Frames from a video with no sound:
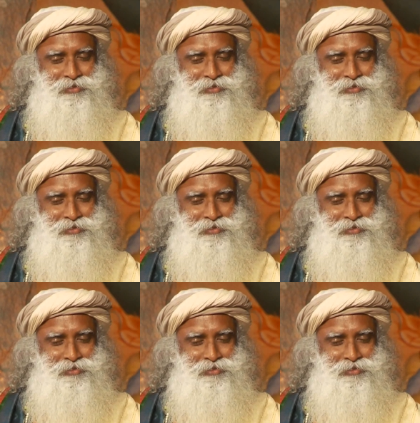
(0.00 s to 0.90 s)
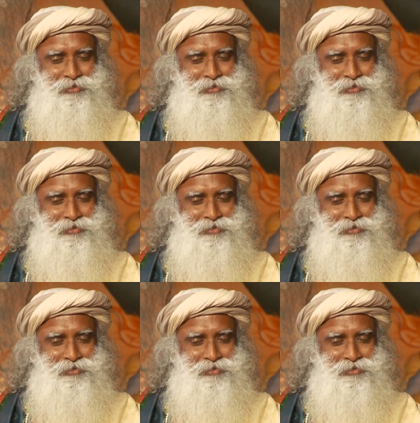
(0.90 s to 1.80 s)

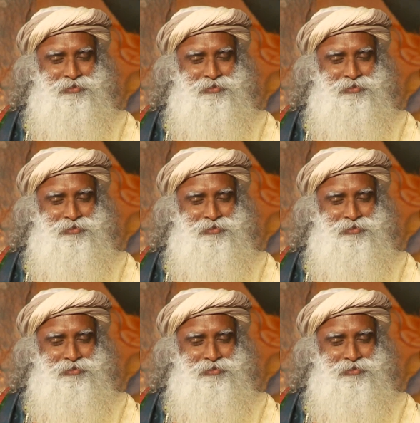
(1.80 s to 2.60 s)
Nothing is said.